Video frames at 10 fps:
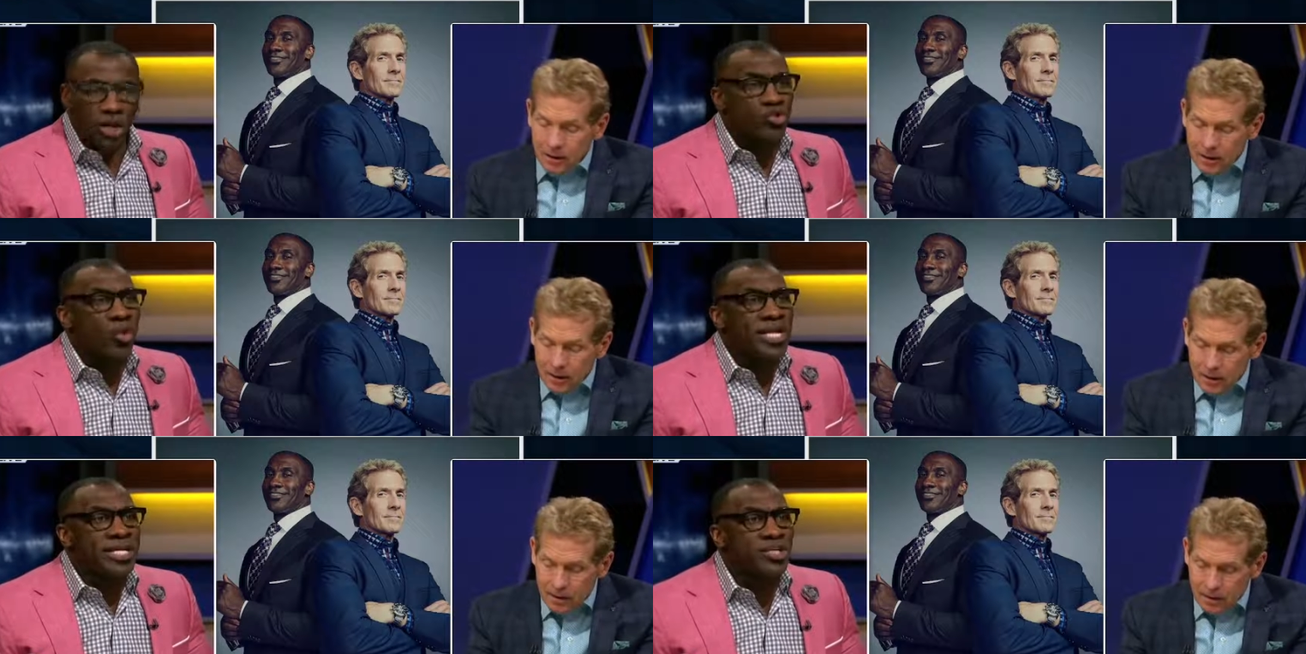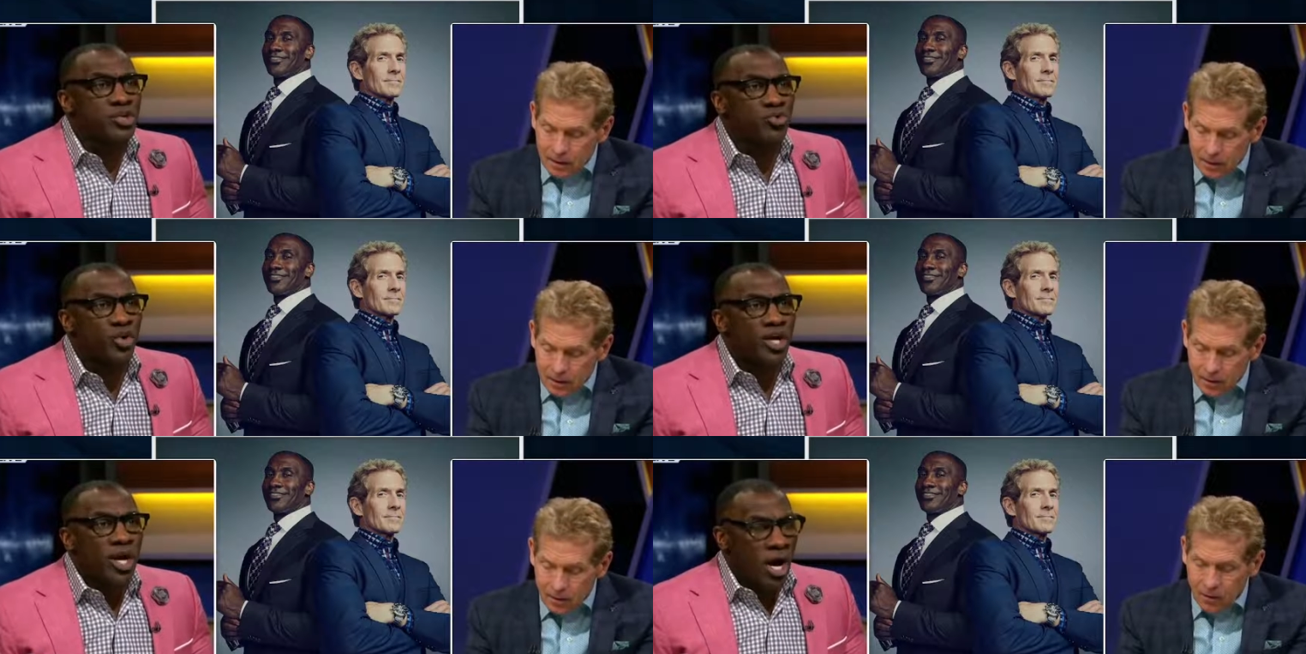Speaker 1: uh 20 and 2?
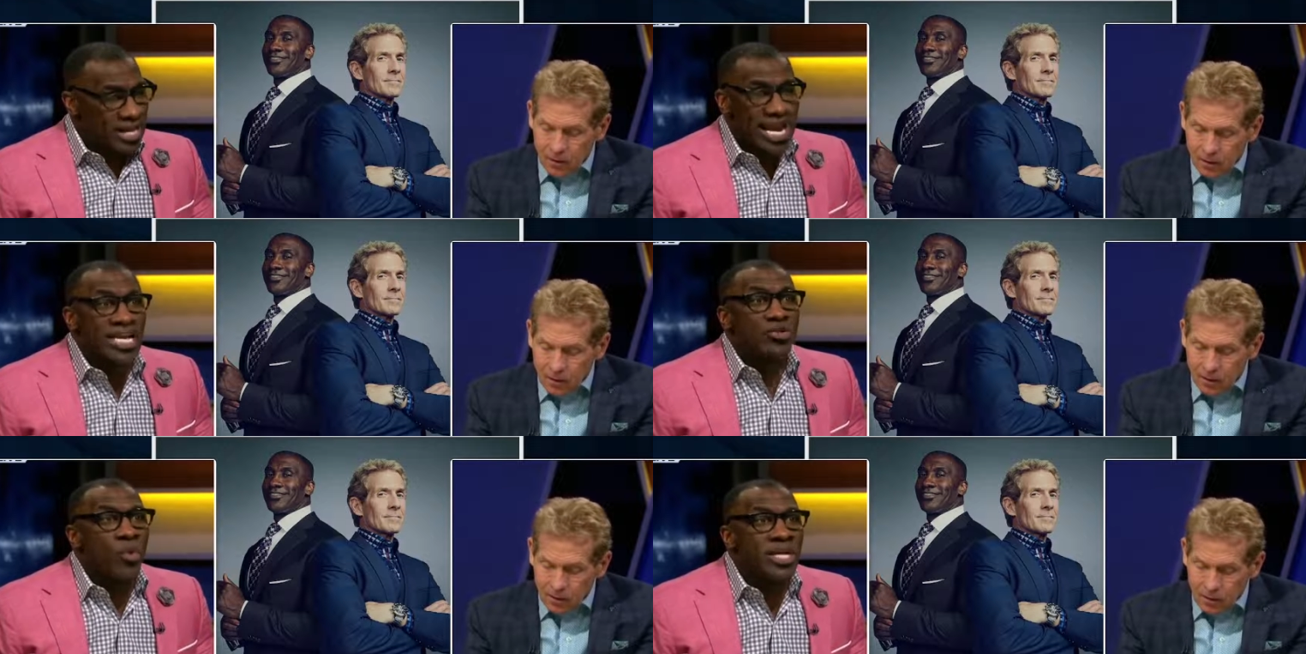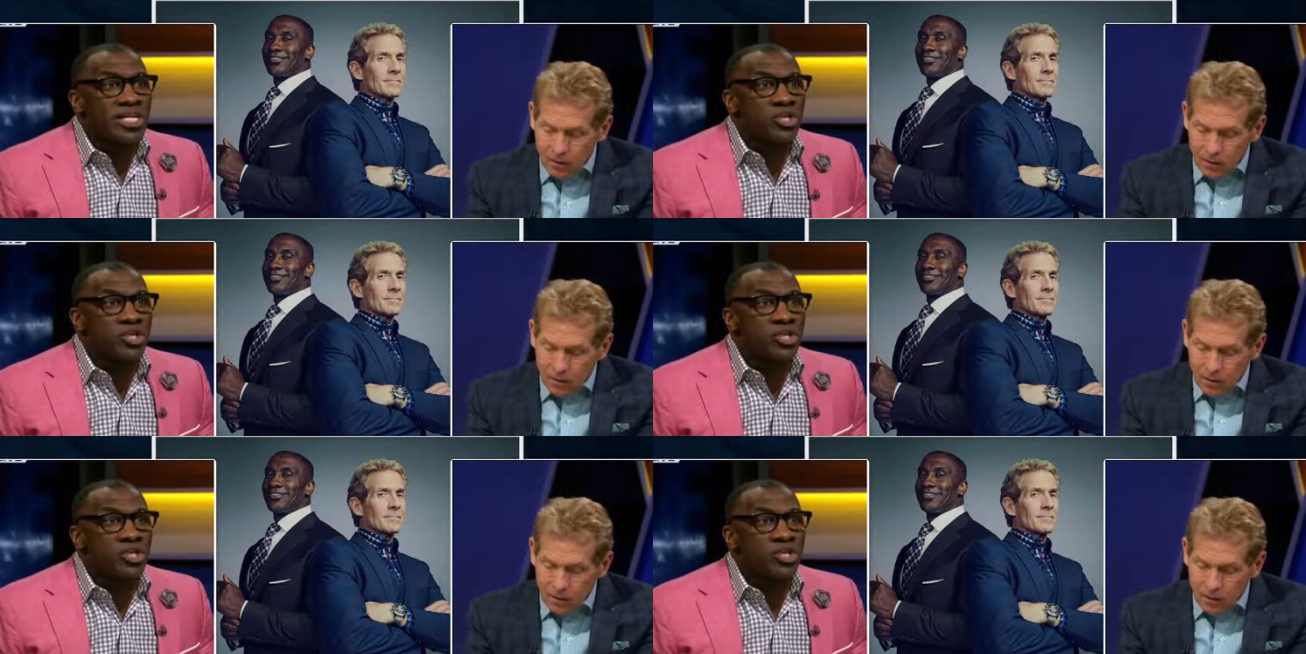Huh. Are there any 20 and